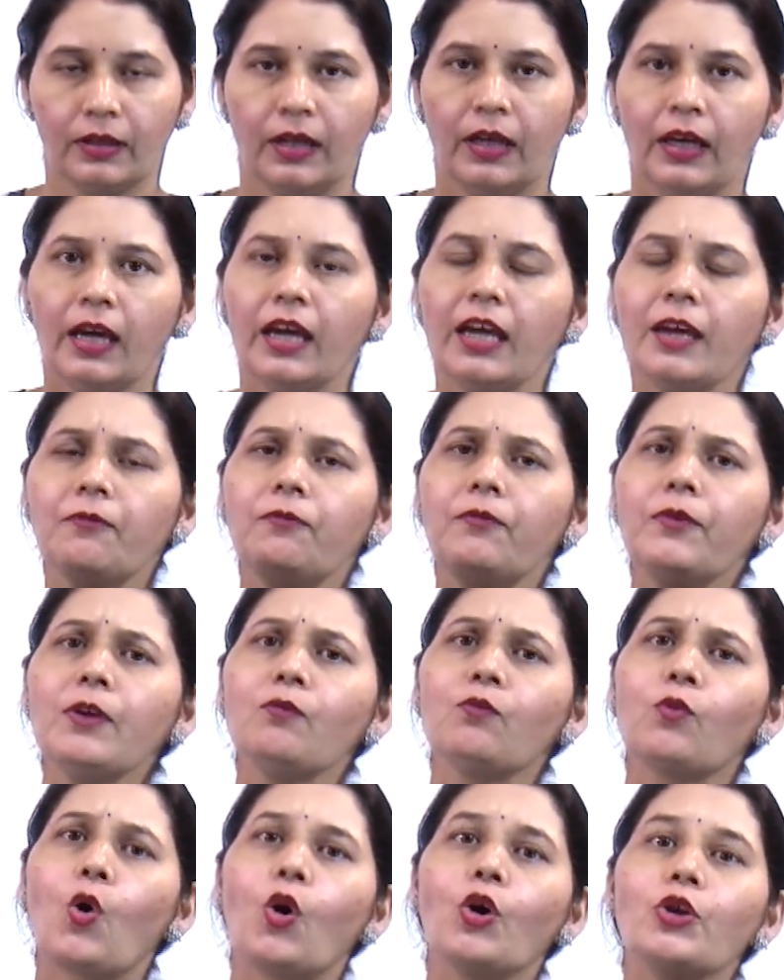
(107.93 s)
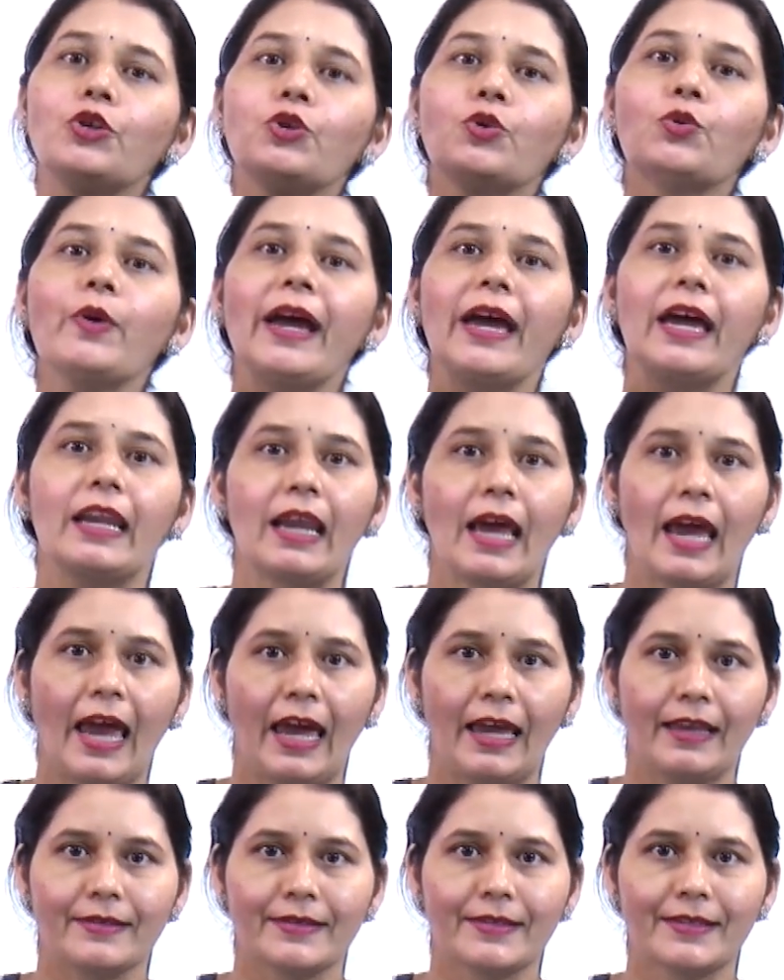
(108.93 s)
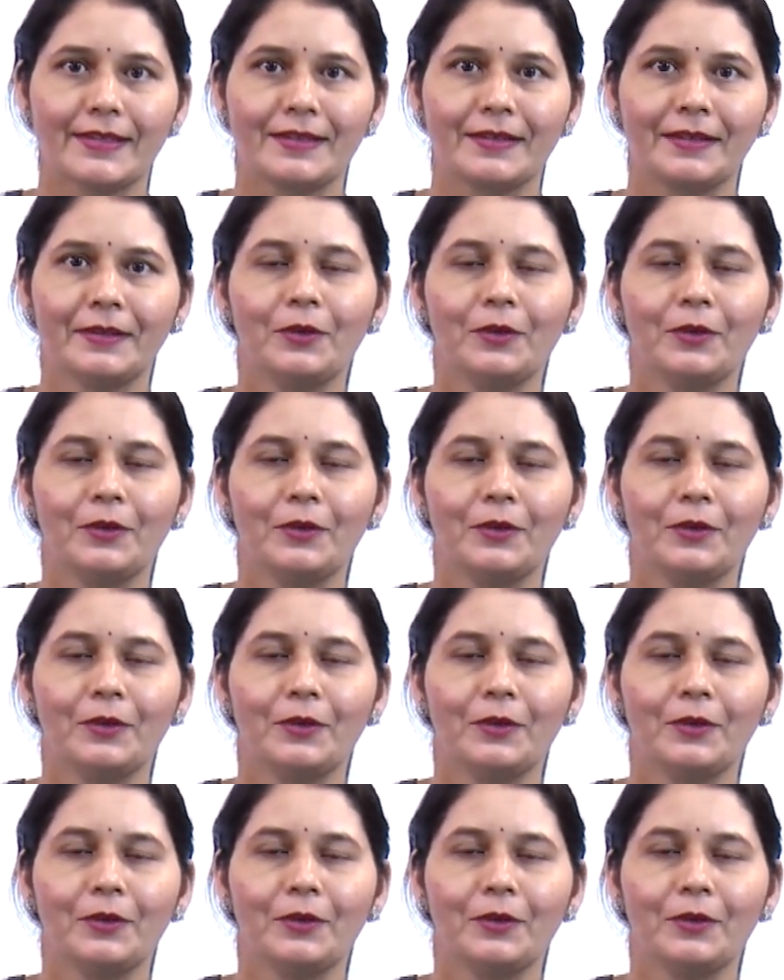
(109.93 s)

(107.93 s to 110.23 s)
If we want to enhance,